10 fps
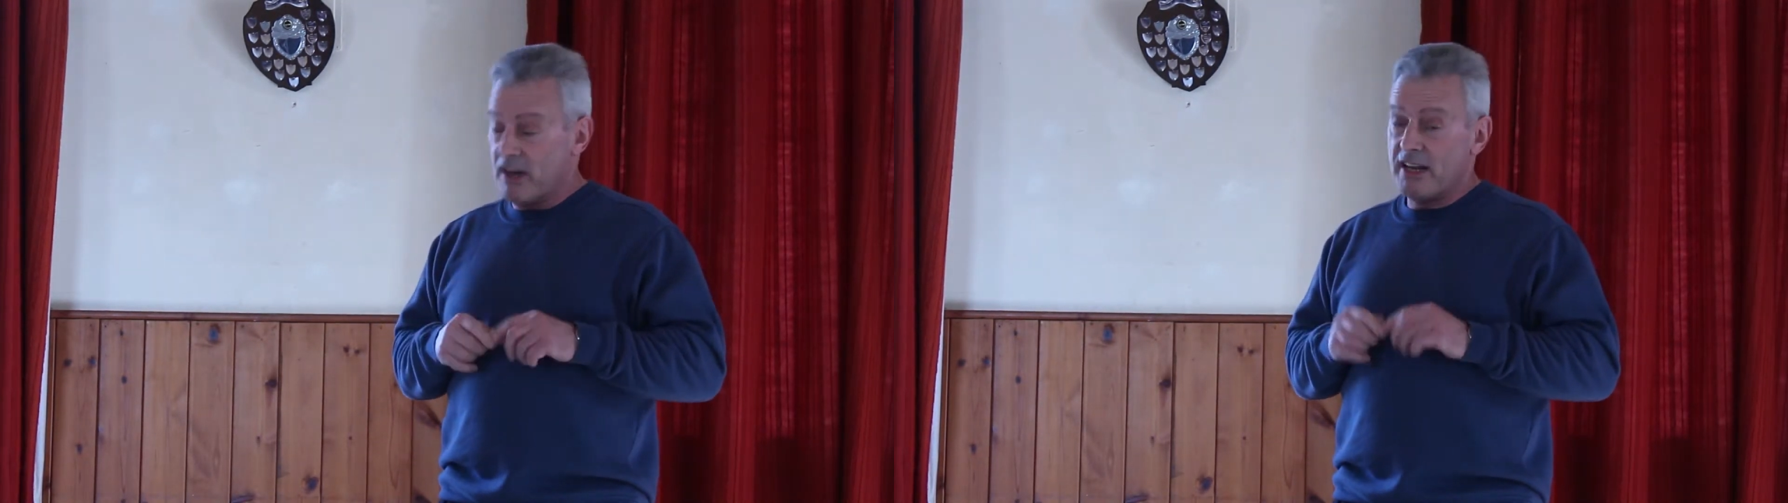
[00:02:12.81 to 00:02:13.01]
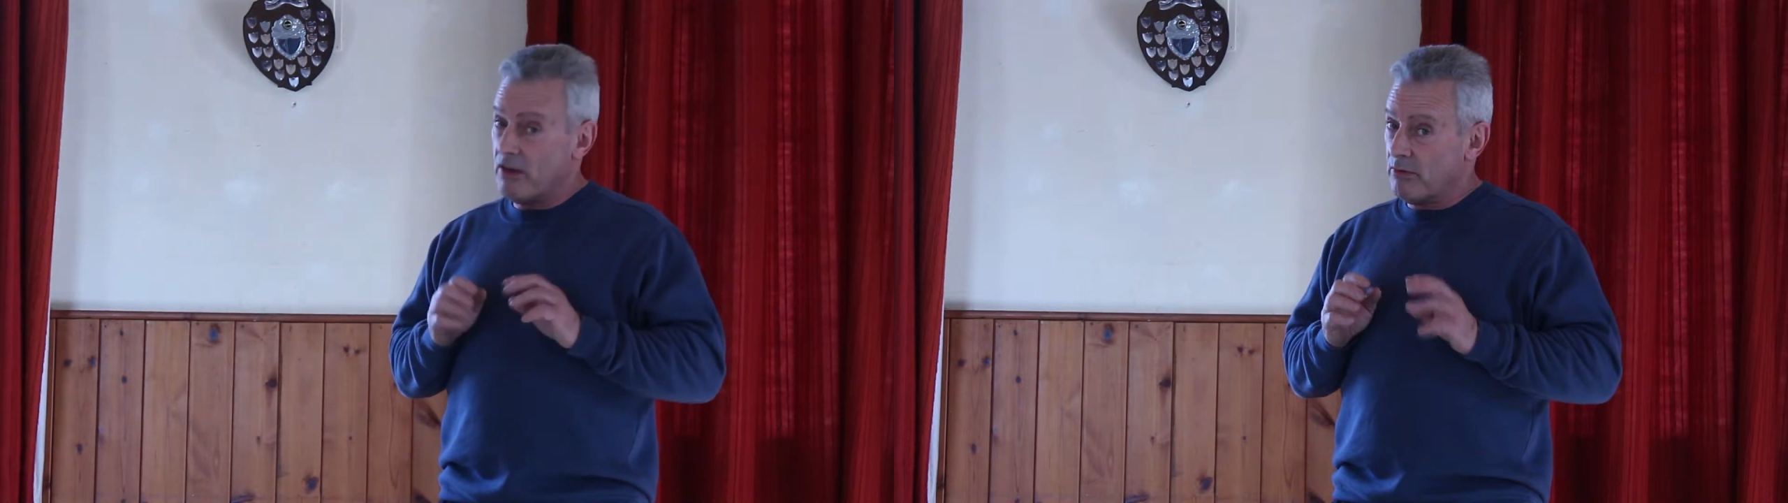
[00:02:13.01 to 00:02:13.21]

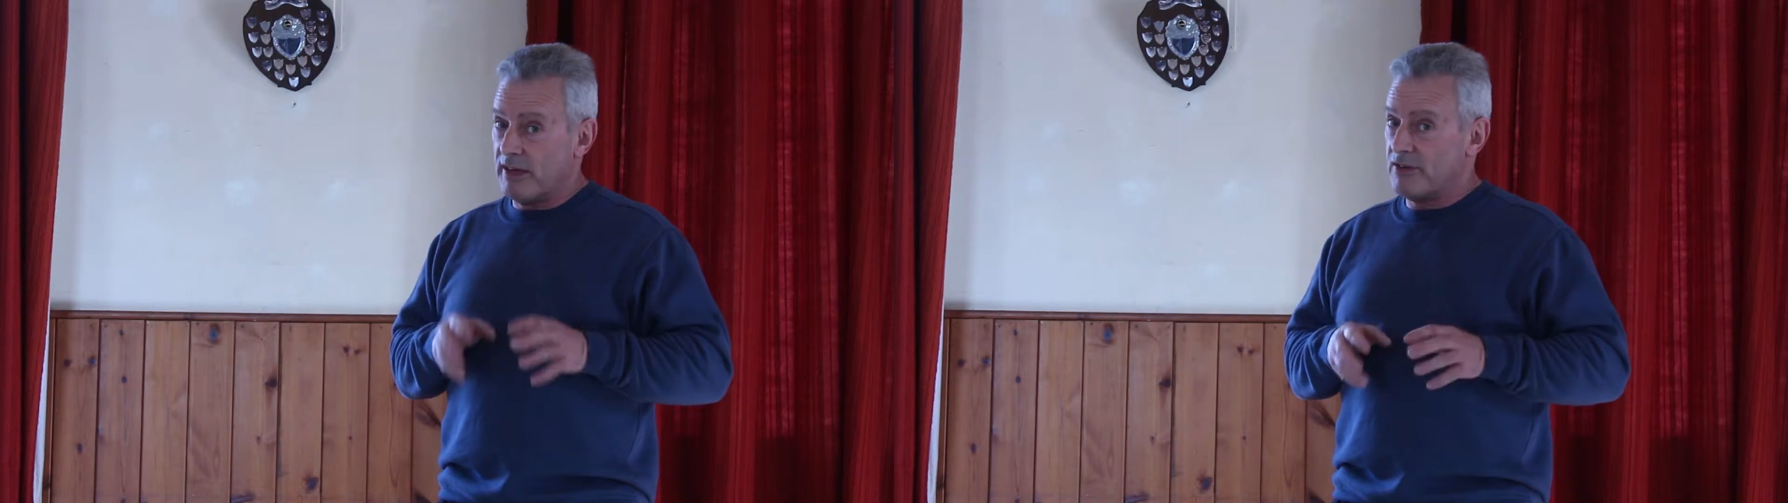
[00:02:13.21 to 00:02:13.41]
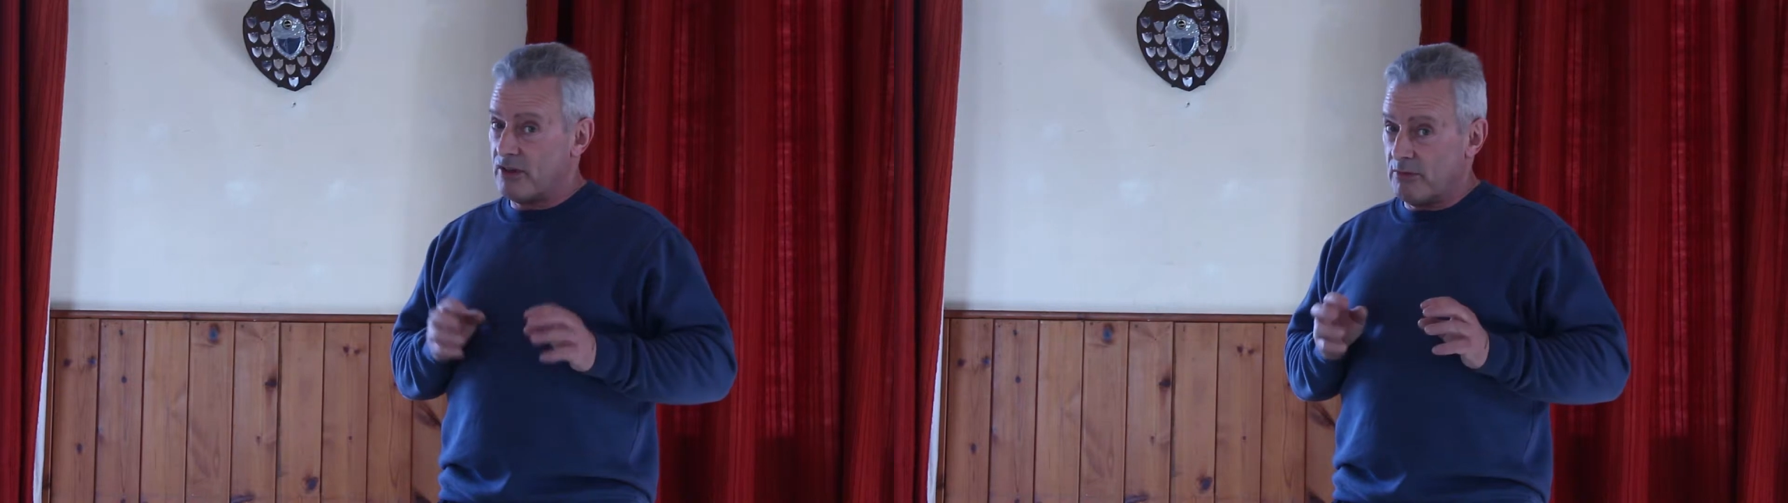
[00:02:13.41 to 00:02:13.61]
really don't
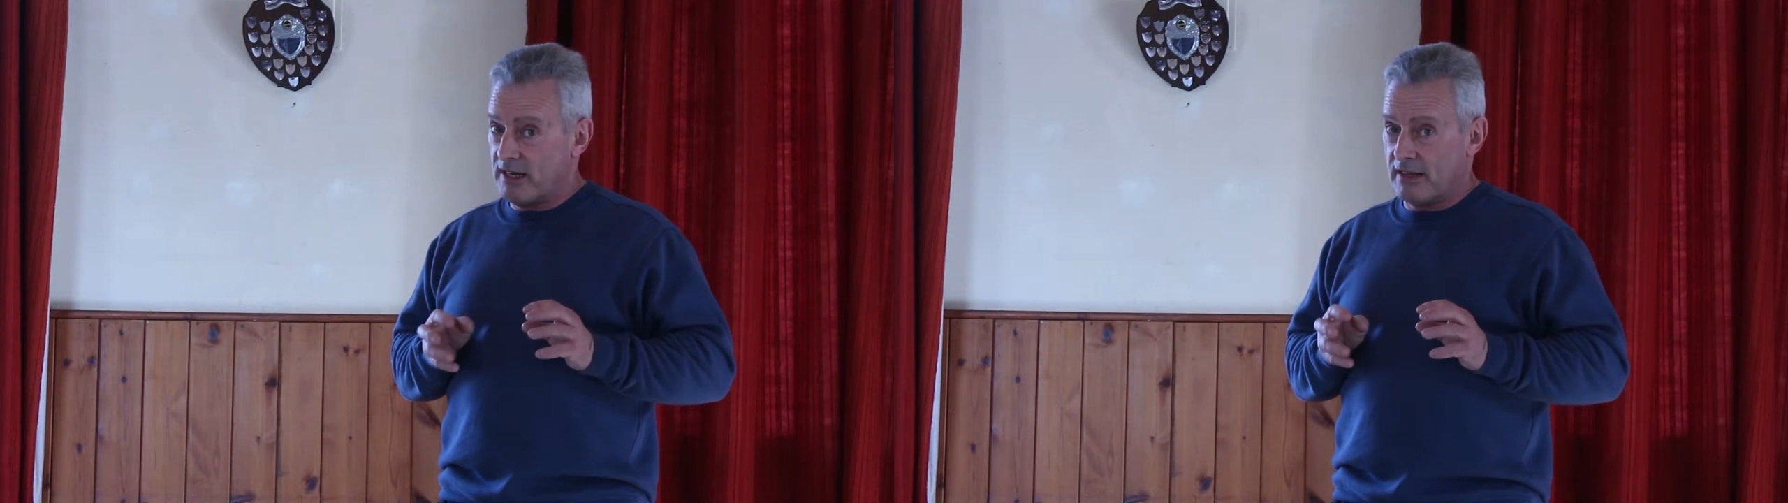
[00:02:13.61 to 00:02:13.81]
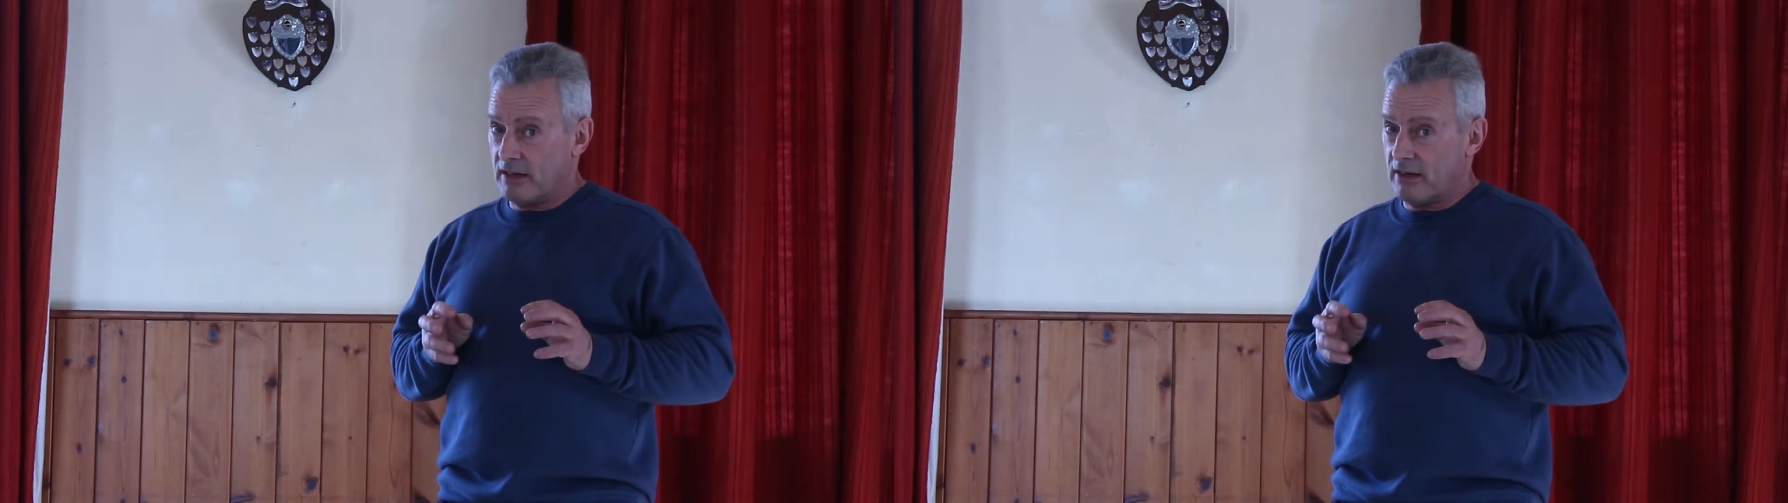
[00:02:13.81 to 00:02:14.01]
need
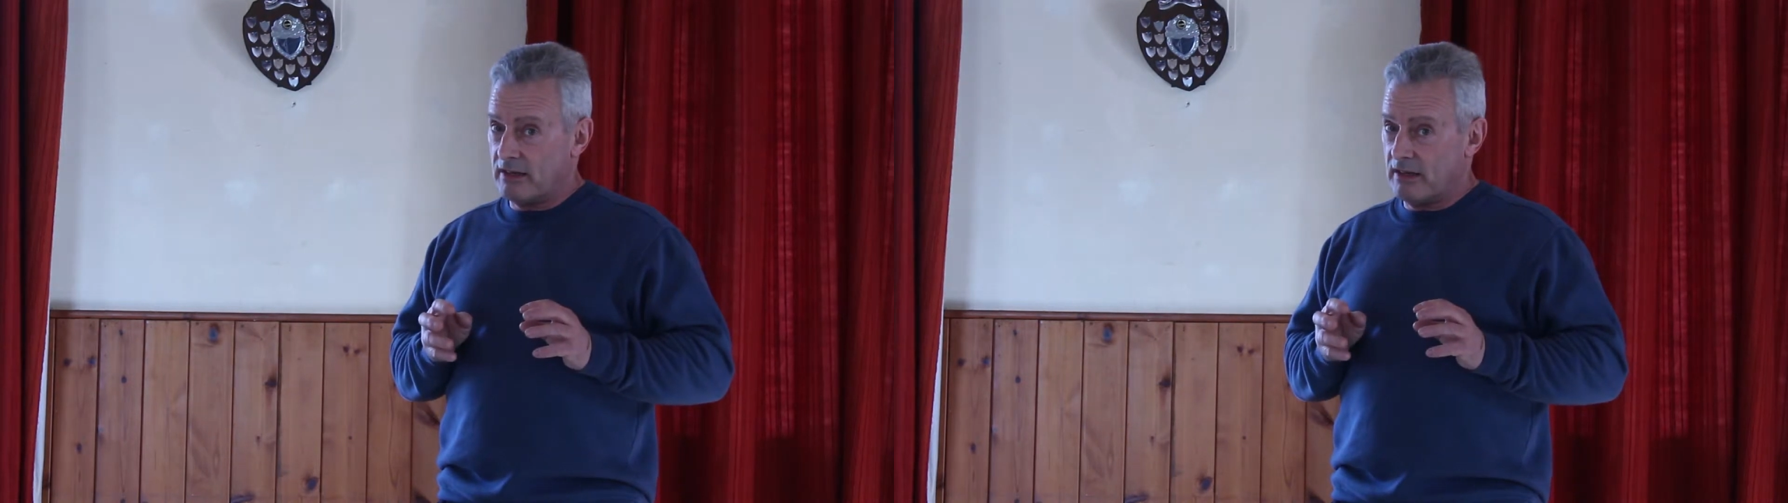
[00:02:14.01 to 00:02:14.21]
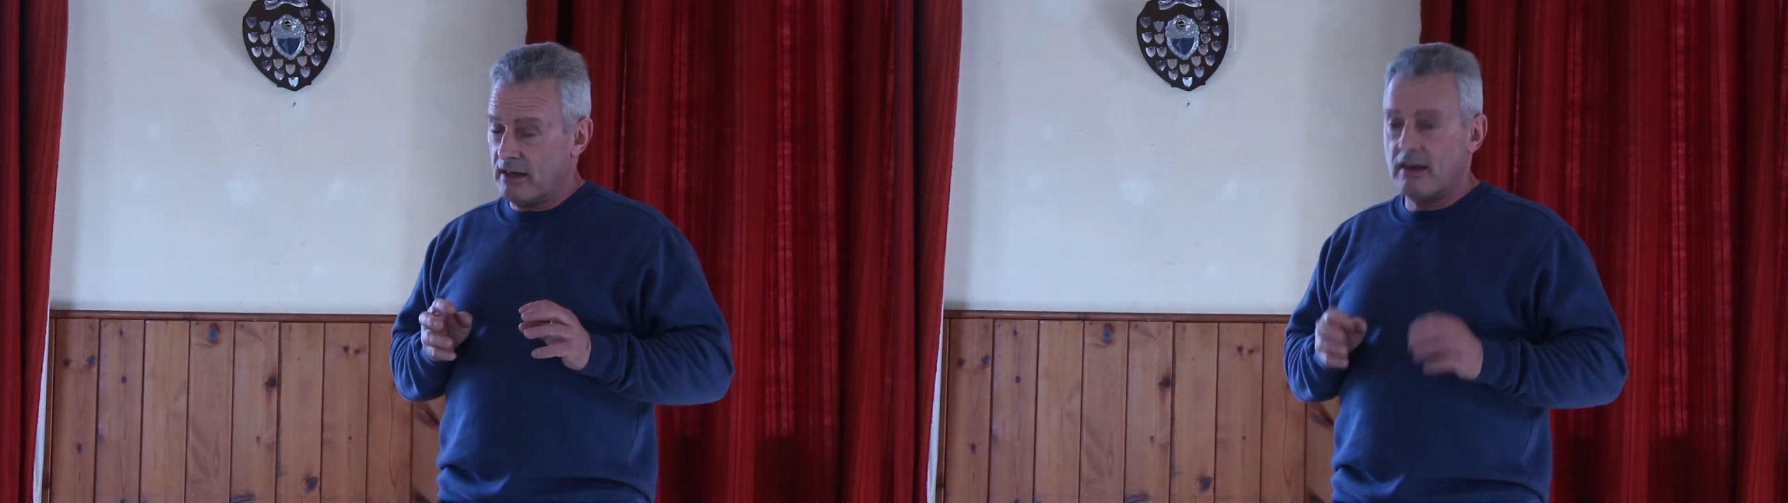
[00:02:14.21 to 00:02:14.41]
somewhere down the line.